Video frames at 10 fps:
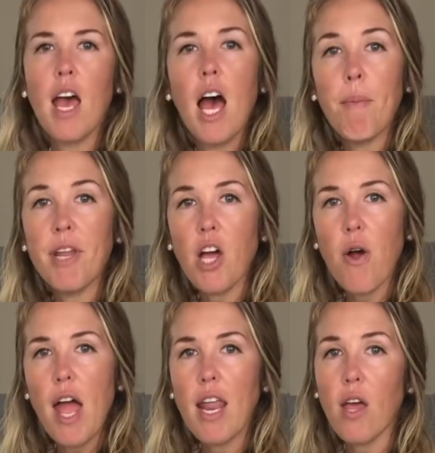I'm gonna go
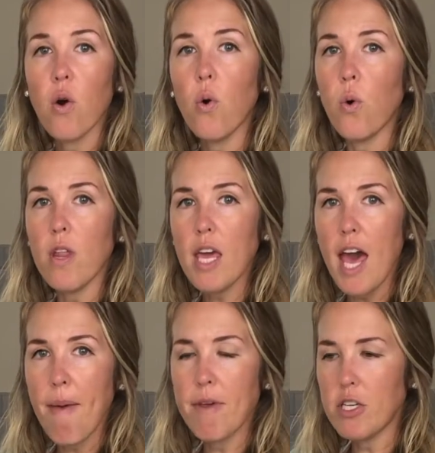ahead and core the
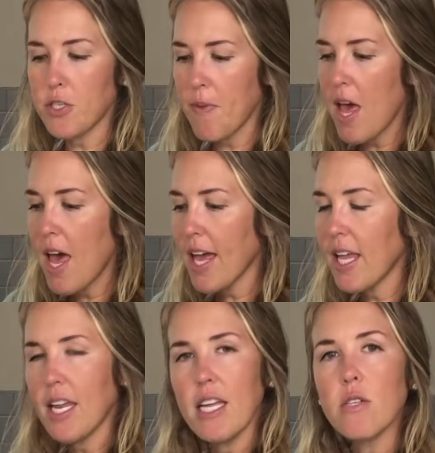cabbage and get
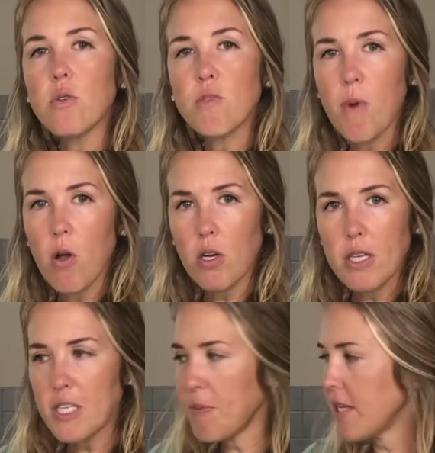it into smaller
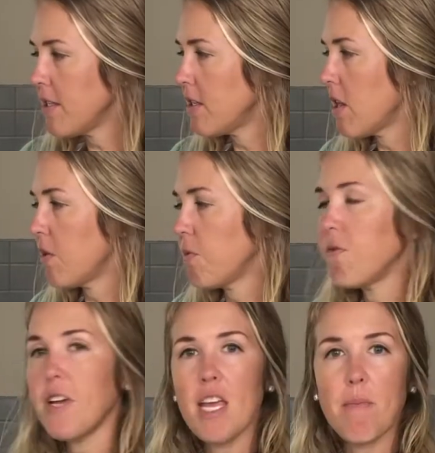size pieces so that it will
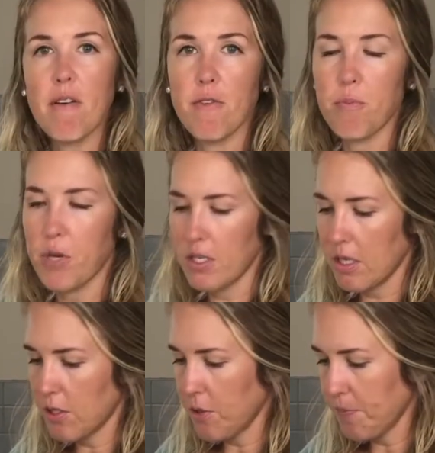fit in my food
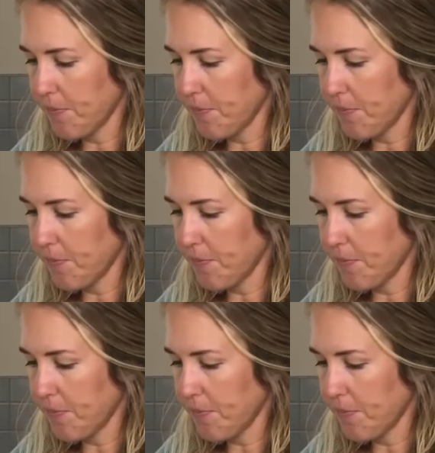processor.